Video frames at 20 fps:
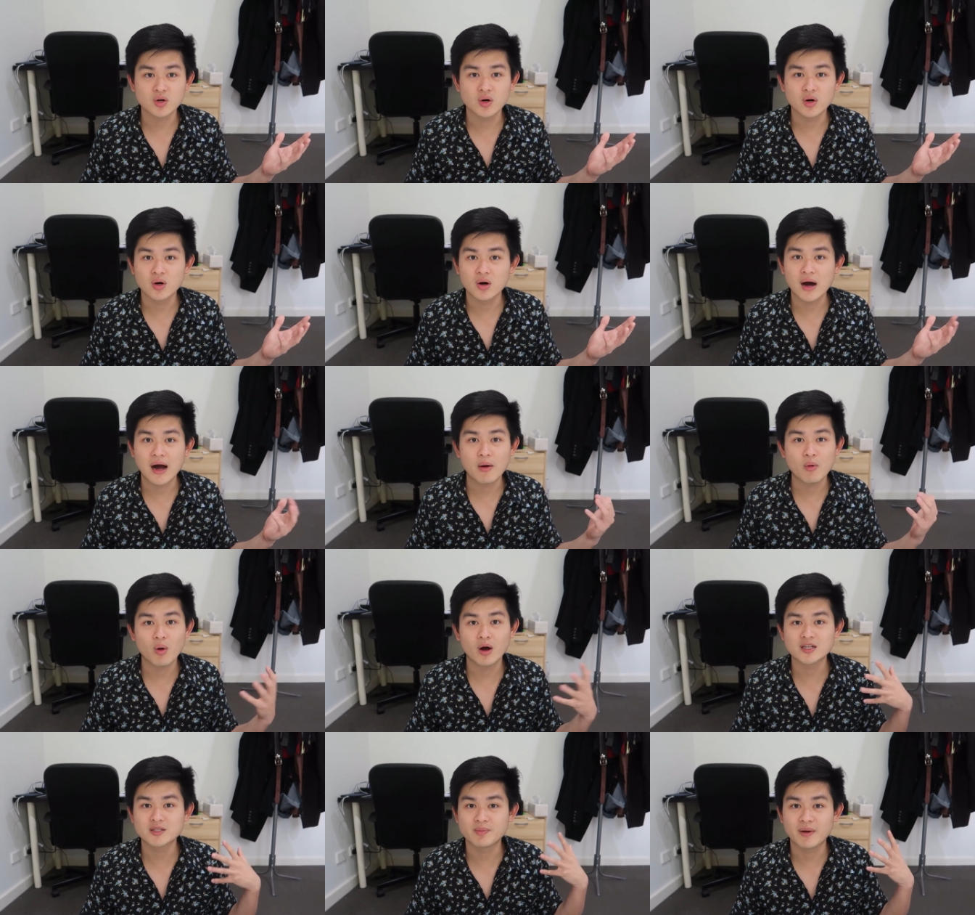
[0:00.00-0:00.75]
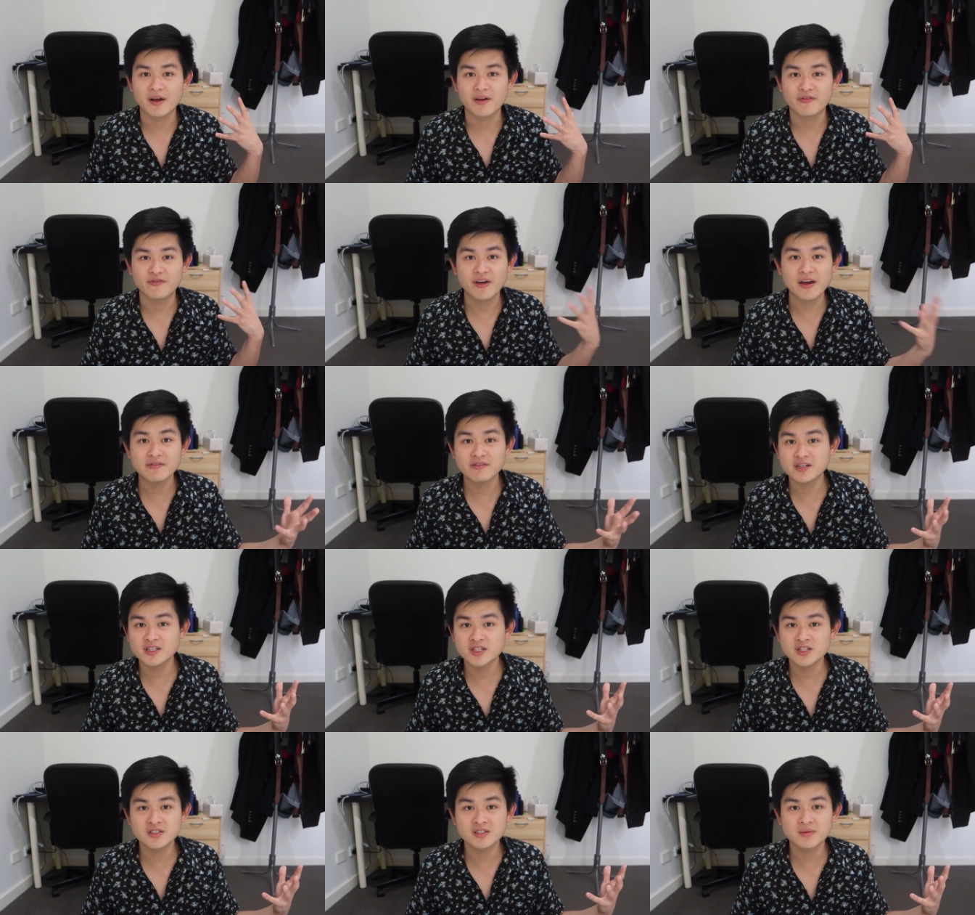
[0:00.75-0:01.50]
or I watch my
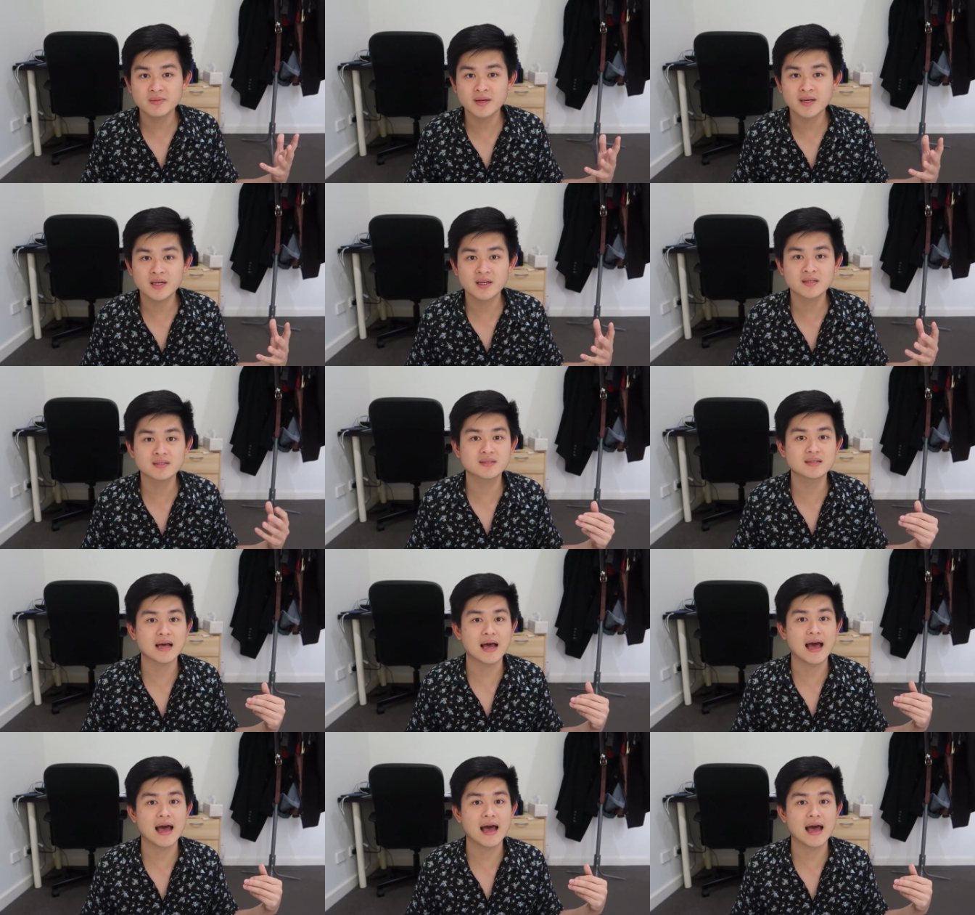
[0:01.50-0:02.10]
favorite YouTubers